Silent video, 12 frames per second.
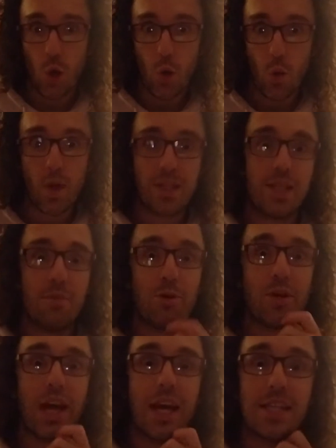What's up, you
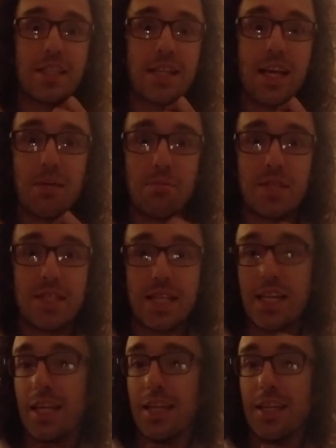guys? I'm
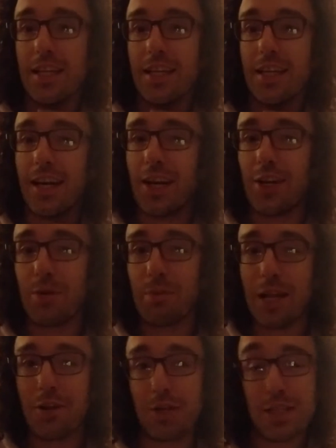sitting under
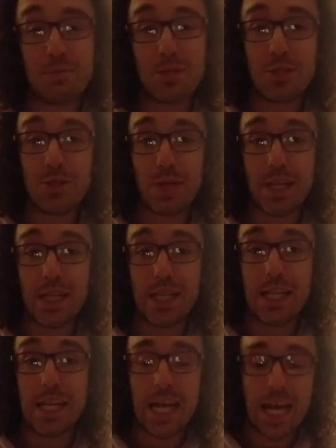my Christmas tree
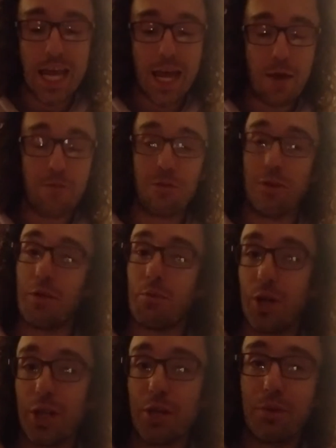for the
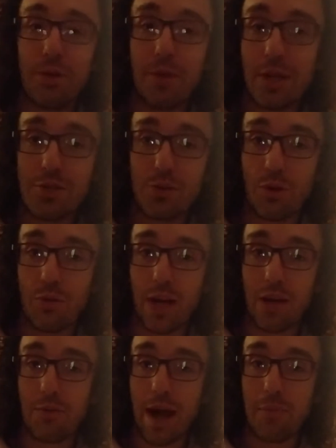Mercury
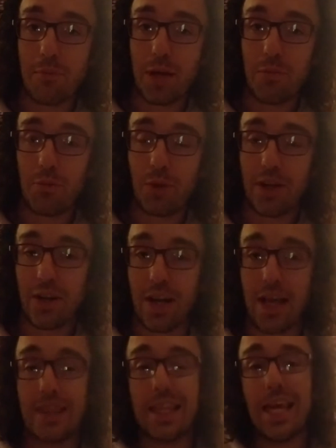Retrograde wrap-up. We are
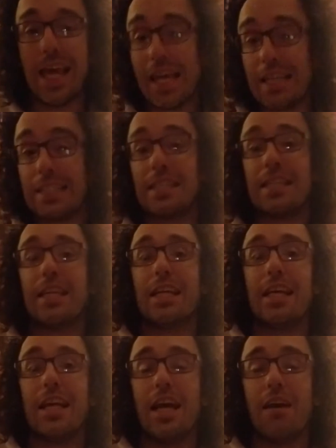at the end
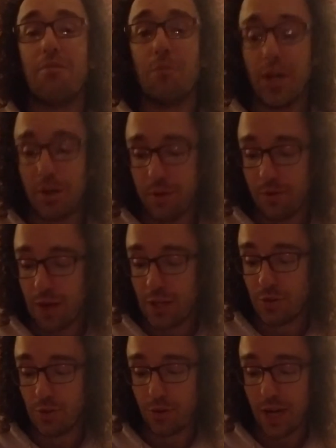of Mercury
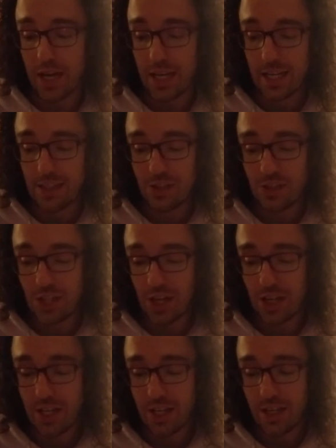Retrograde. It
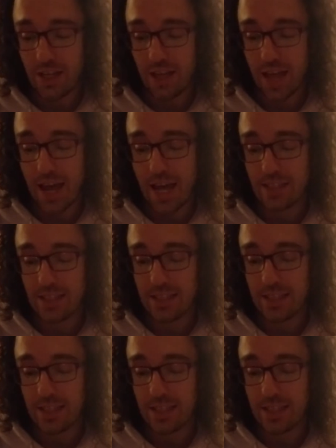started at